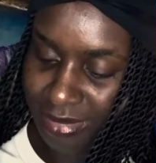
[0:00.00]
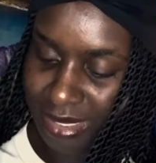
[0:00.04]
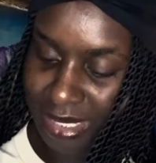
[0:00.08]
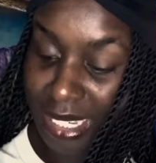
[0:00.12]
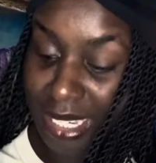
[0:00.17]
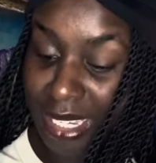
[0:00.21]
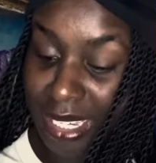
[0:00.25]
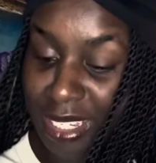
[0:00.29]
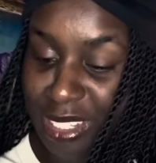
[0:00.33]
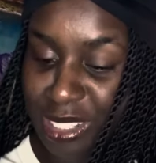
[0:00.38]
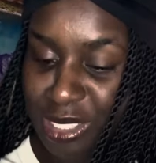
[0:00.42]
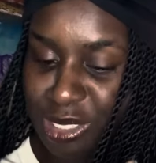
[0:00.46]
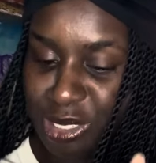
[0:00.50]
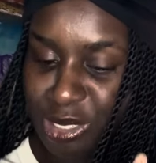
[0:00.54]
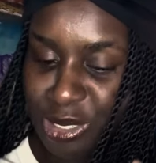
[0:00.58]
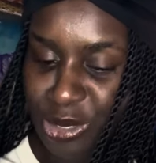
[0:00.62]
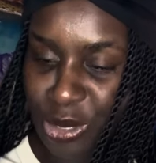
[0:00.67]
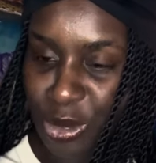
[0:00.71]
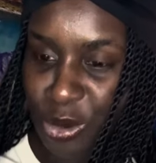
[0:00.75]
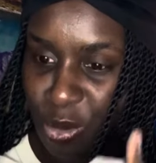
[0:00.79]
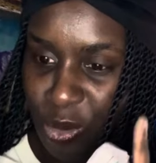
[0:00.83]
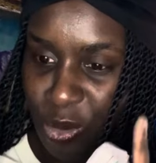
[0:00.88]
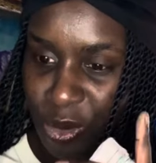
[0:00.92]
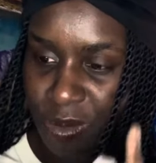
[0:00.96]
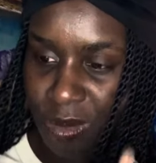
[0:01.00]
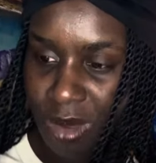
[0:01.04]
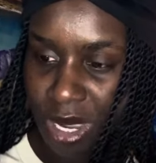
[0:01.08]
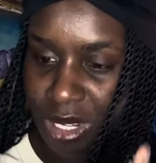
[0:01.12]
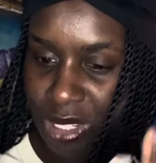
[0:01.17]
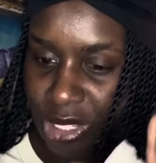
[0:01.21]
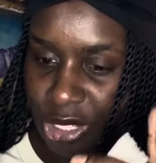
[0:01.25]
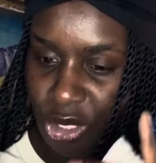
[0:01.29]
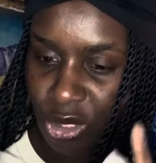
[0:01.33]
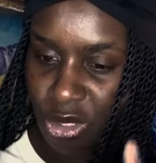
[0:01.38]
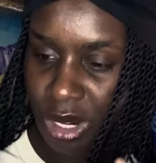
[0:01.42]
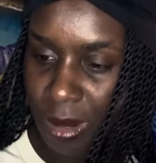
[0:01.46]
In so
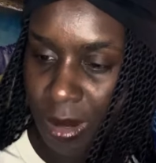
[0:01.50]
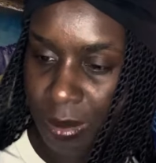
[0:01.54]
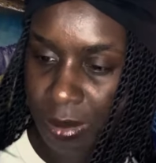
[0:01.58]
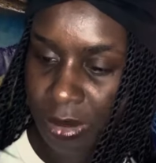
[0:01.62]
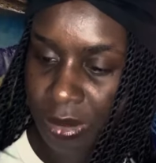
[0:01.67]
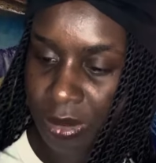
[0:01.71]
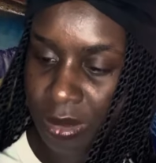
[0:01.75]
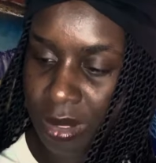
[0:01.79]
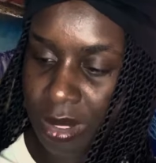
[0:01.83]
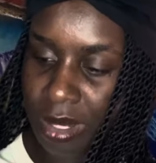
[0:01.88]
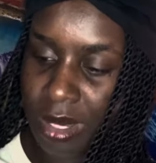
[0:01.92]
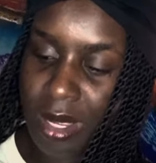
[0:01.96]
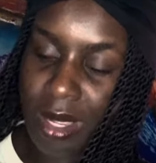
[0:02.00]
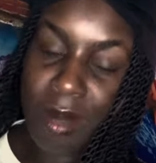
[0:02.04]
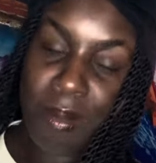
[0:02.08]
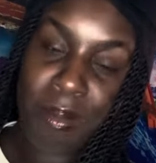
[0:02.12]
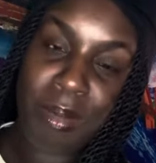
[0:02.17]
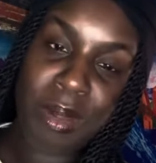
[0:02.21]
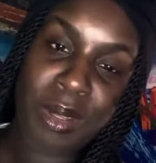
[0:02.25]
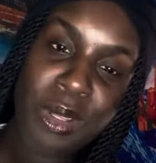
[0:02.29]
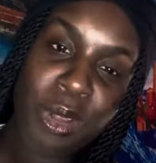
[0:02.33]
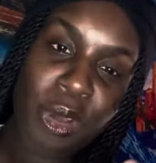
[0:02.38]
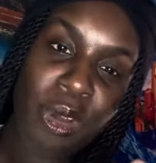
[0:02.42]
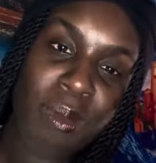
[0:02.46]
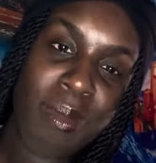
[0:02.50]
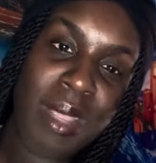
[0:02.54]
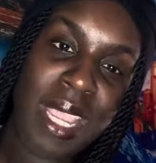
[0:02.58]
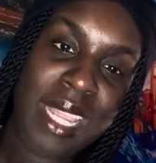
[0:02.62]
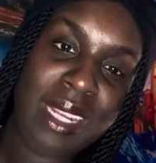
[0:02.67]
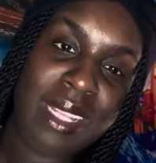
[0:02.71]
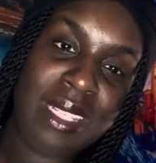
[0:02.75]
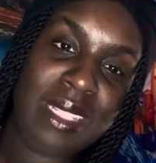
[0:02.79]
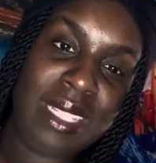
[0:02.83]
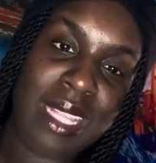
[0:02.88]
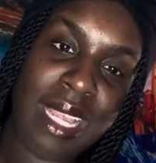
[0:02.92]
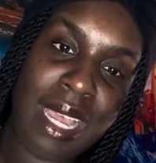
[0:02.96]
much trouble. But no man
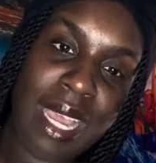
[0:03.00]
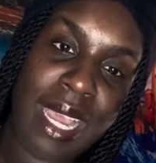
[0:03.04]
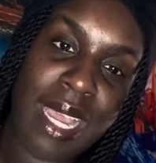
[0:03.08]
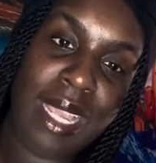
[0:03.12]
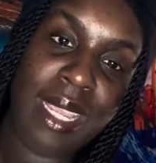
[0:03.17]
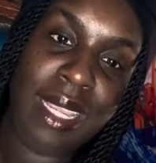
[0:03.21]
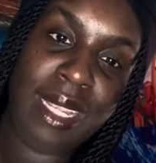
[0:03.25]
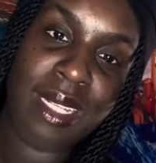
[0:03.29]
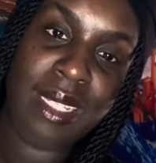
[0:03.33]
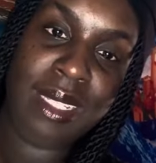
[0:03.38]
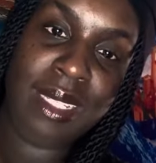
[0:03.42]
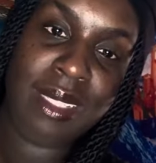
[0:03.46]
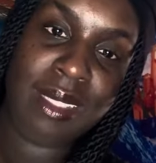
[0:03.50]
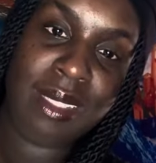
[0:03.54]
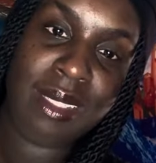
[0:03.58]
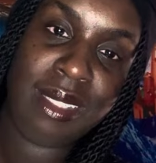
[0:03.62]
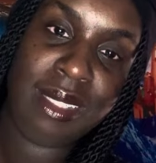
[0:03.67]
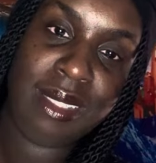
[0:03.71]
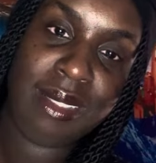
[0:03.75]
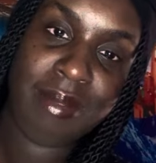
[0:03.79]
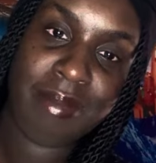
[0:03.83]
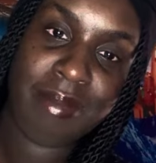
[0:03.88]
is an island.